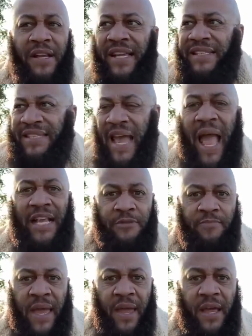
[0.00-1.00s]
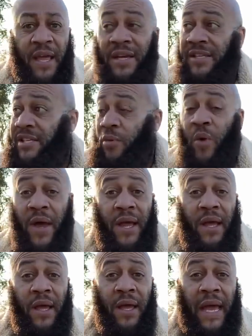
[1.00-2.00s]
the tax man, to want
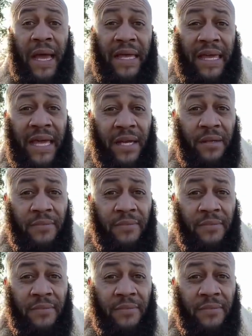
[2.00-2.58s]
to get